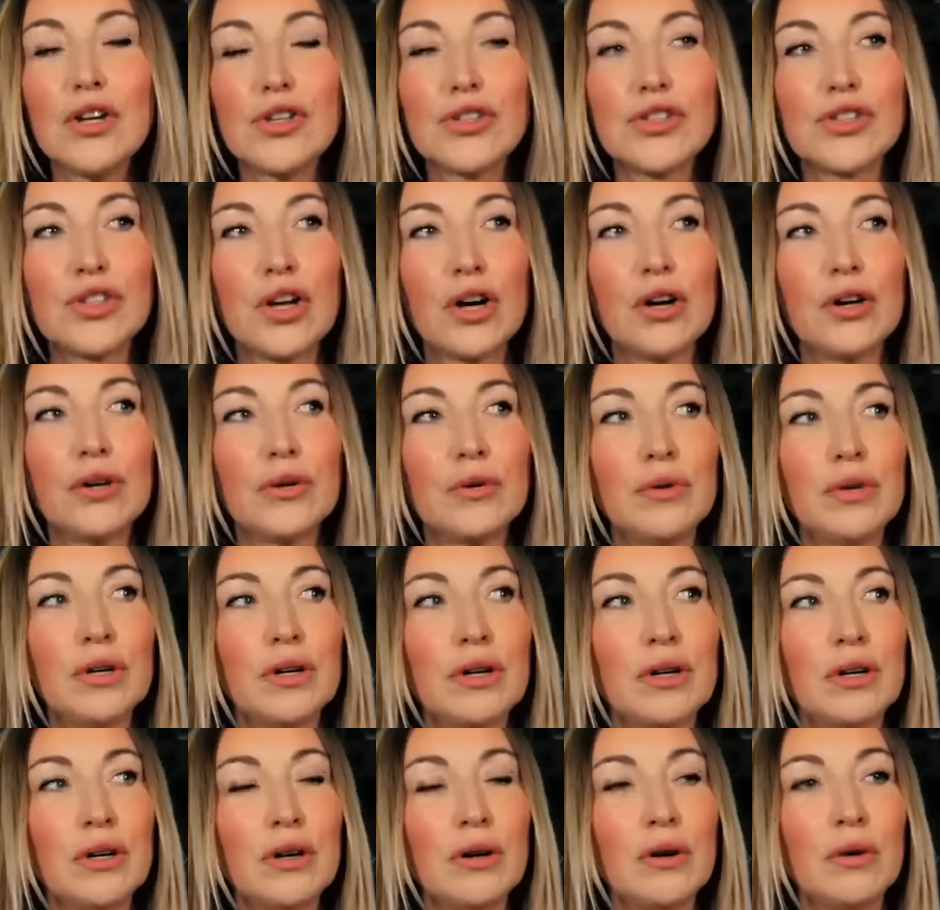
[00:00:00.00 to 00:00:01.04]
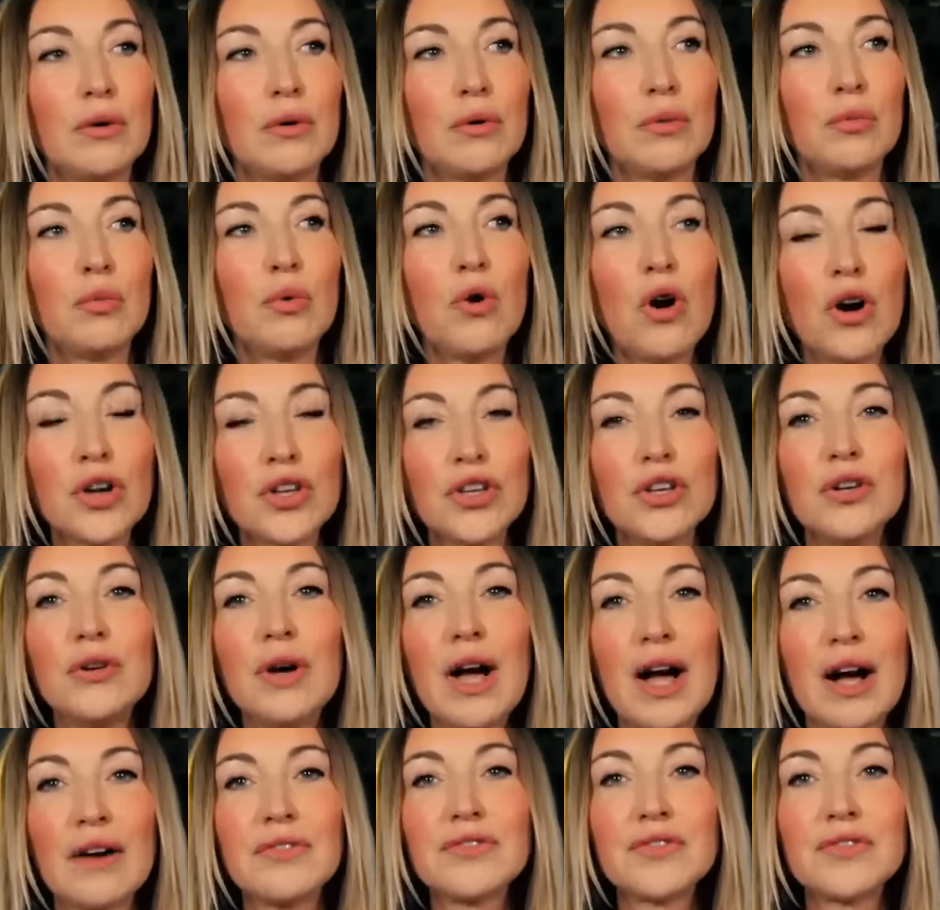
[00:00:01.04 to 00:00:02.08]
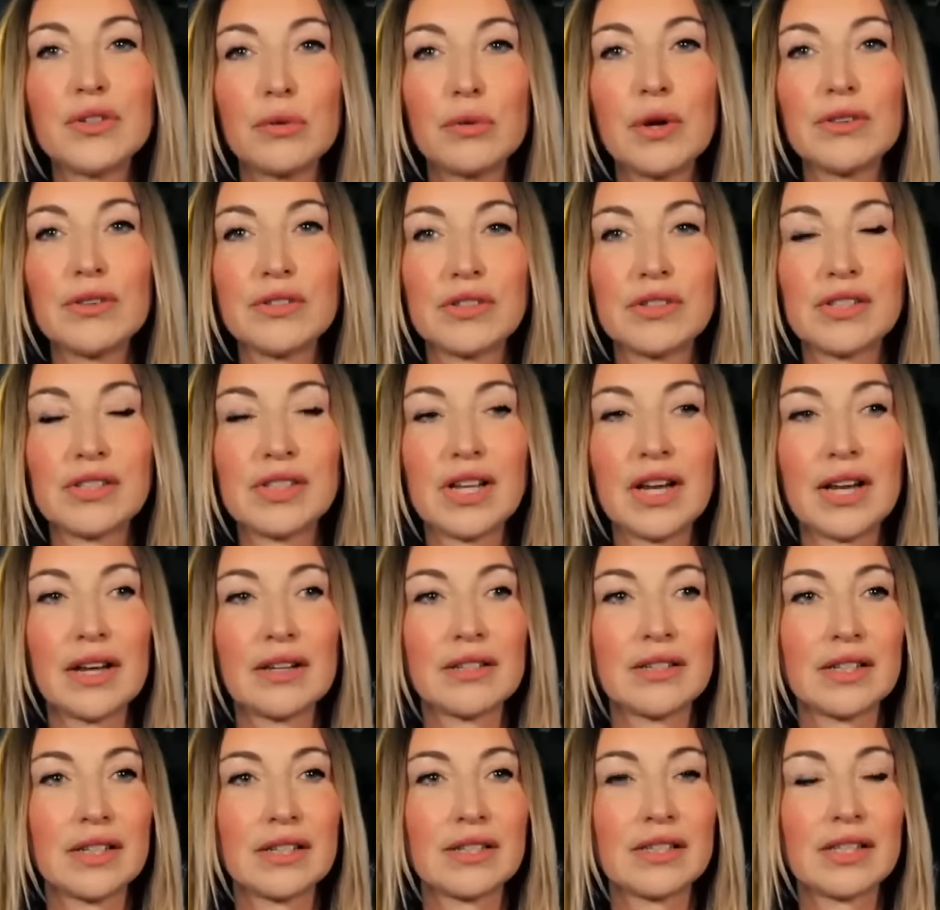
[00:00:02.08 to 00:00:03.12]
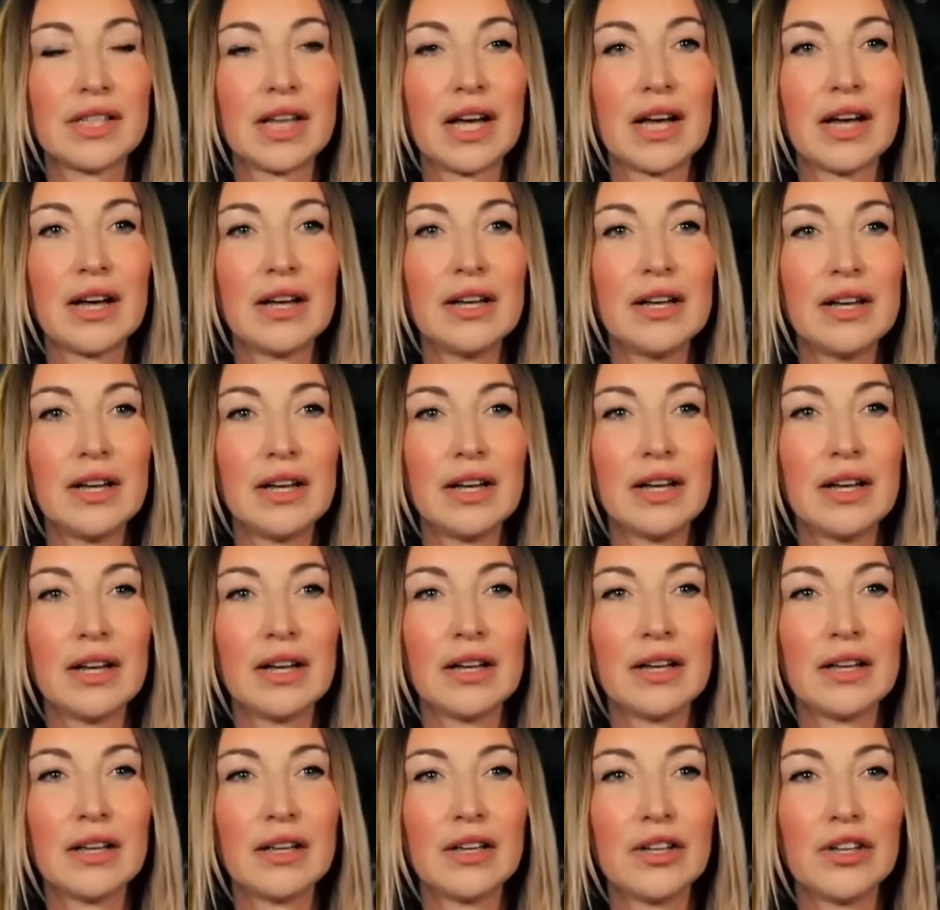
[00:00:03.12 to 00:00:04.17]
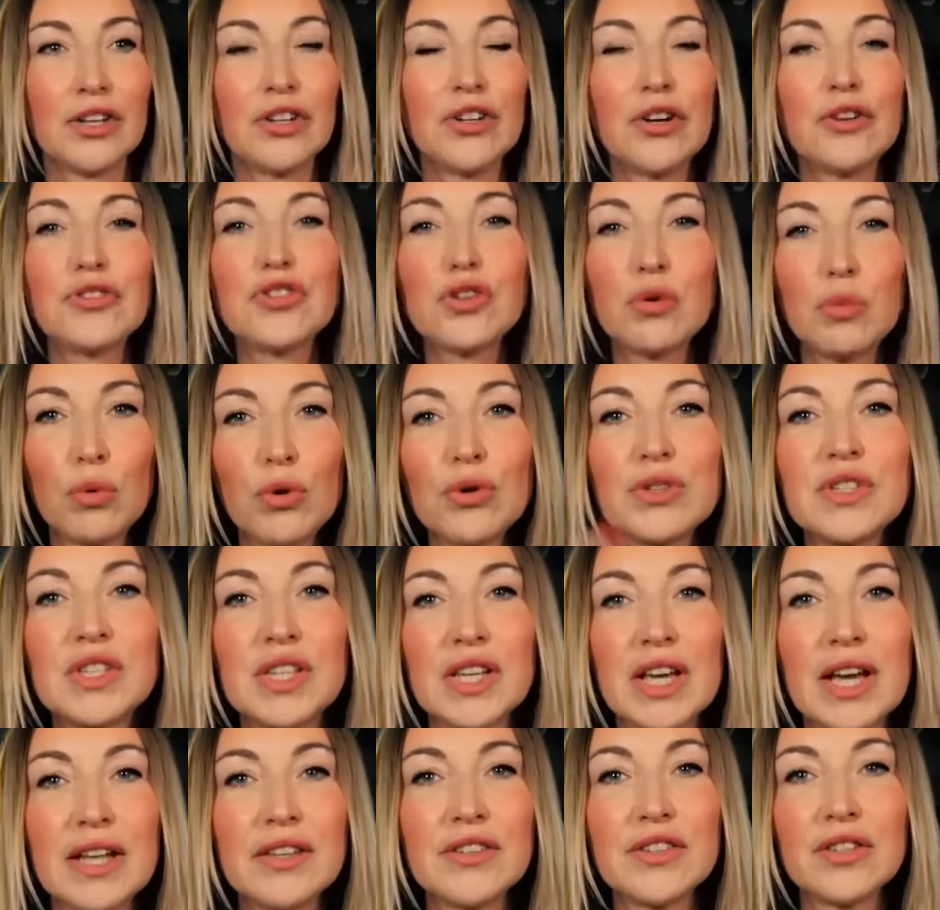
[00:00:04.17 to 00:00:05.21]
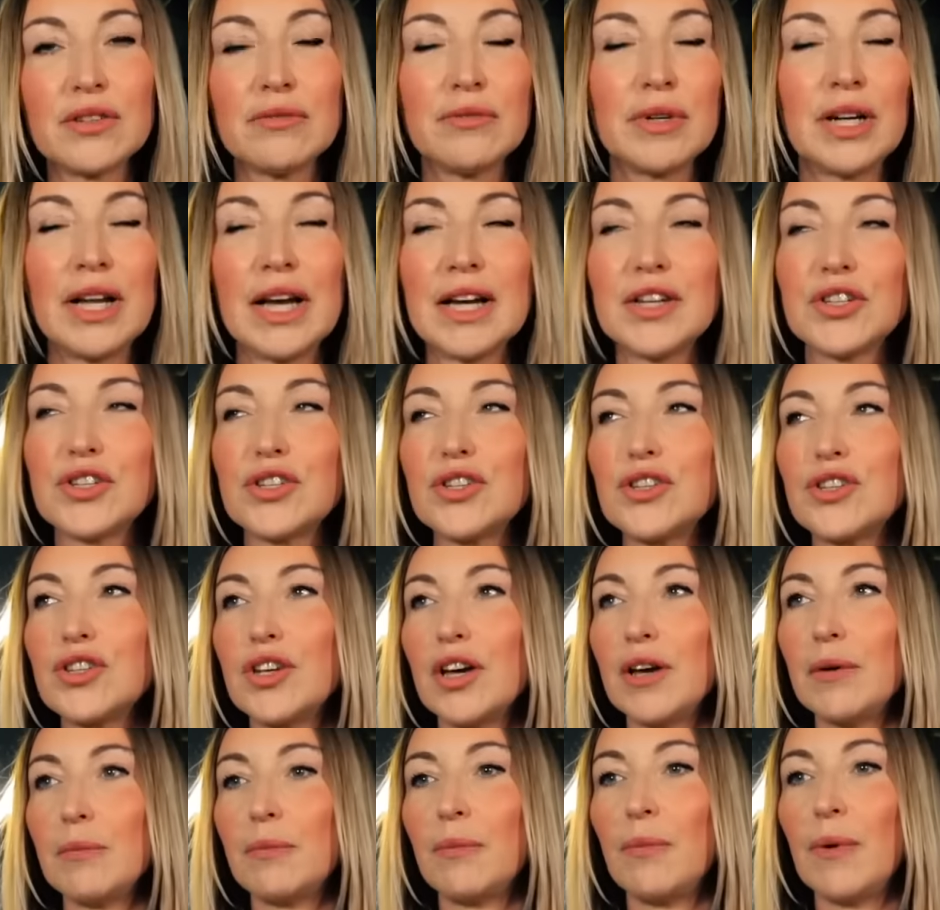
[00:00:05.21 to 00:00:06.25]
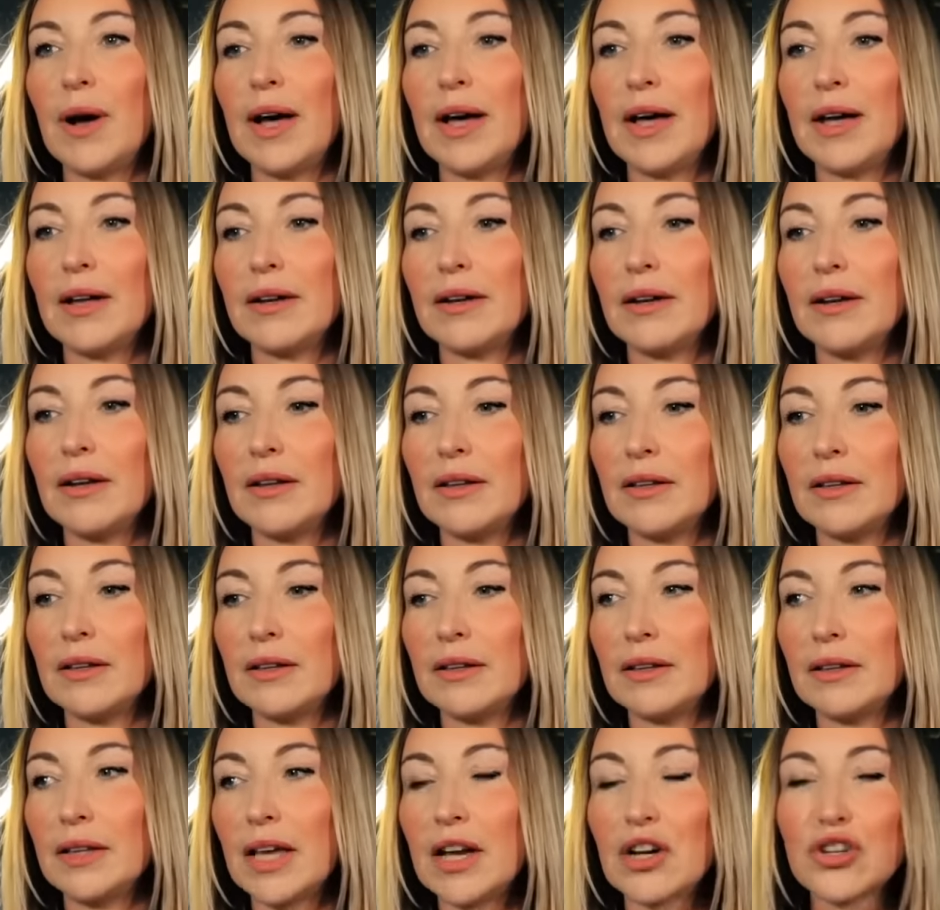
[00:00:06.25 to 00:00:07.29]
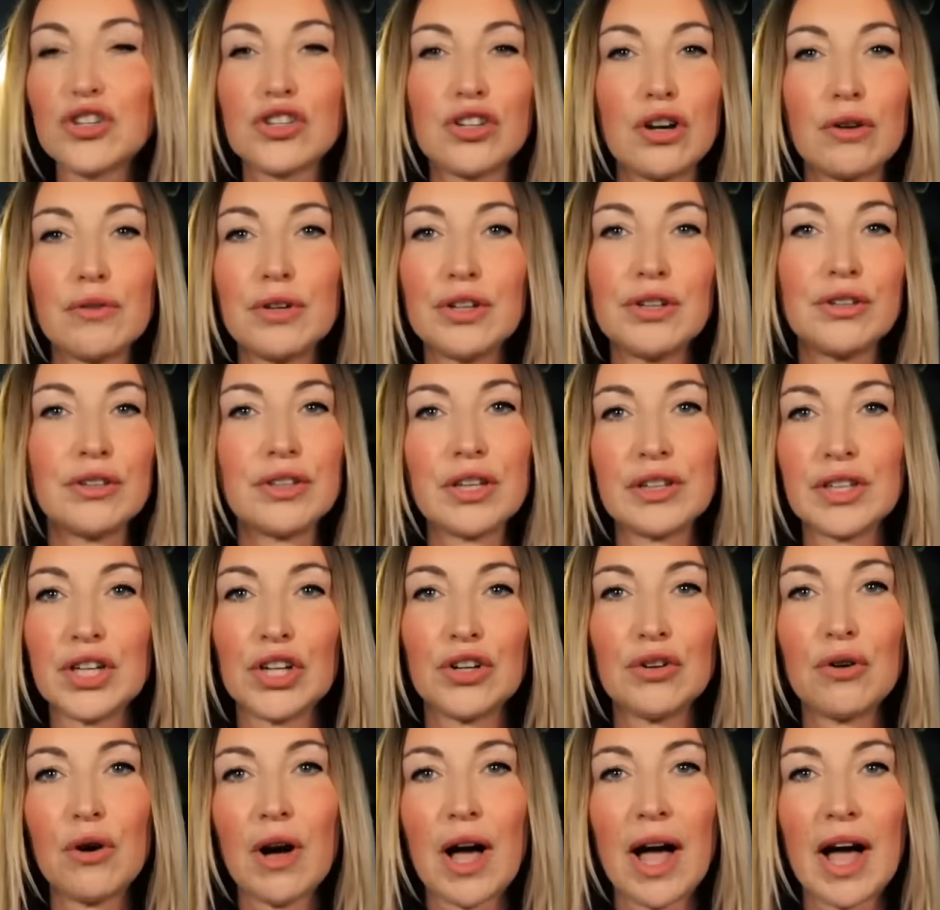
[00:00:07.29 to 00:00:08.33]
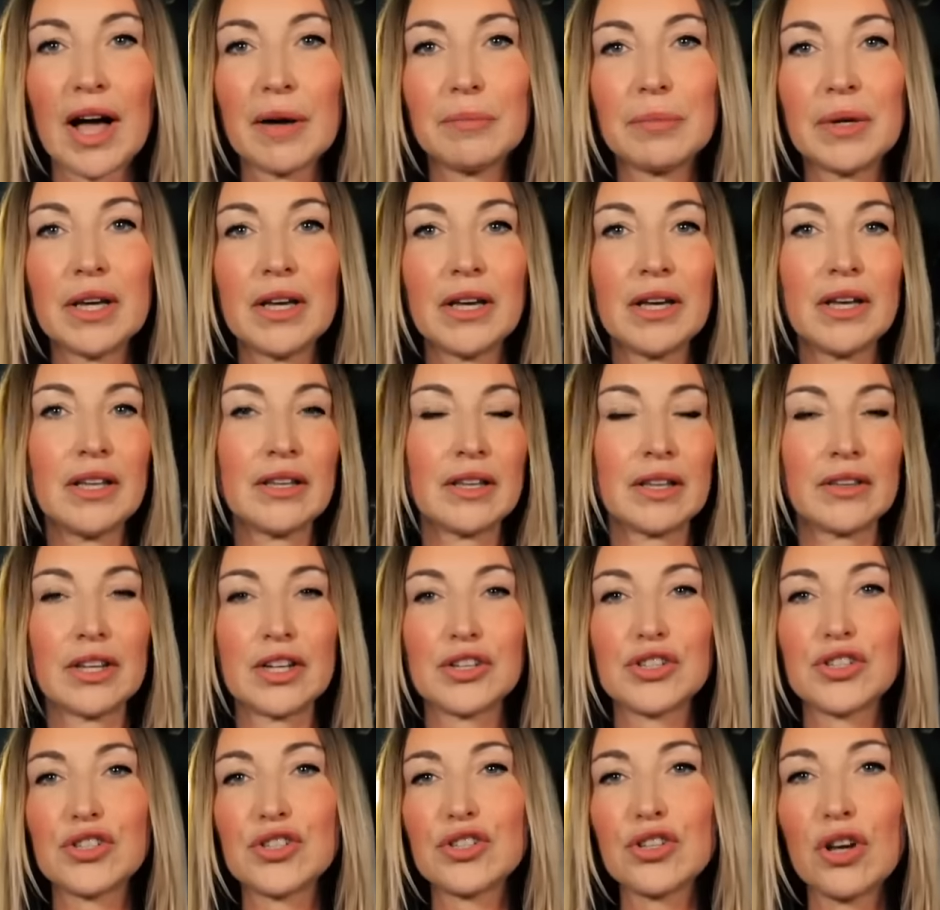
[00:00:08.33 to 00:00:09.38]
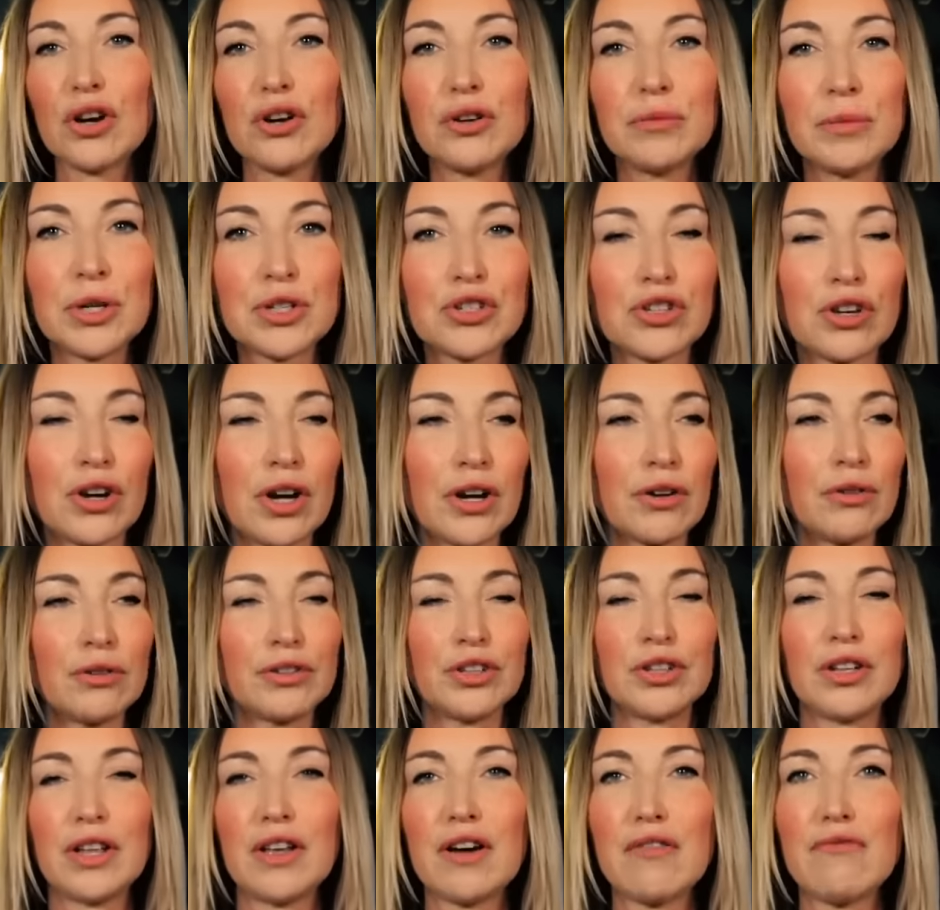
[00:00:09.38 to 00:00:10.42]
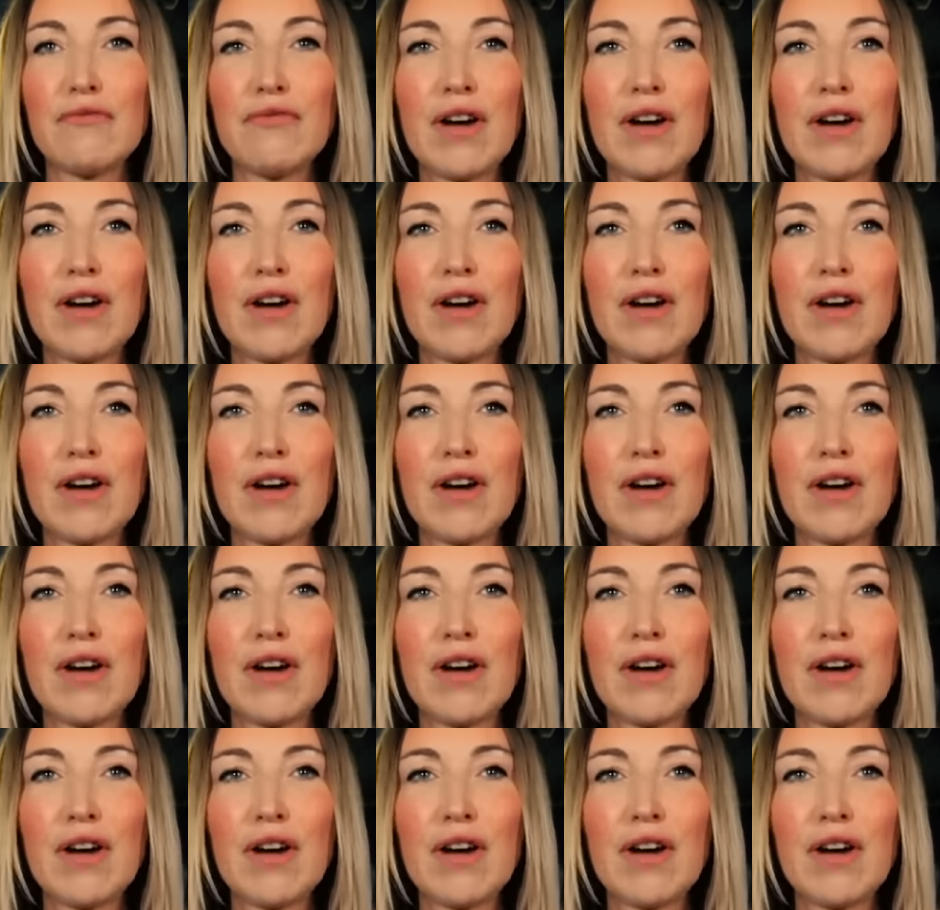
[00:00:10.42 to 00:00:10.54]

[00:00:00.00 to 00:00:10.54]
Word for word: So, what you have to understand is that, you know, towards the end of the relationship, when they are showing you that they're not happy, that there's so much going on, you know, they're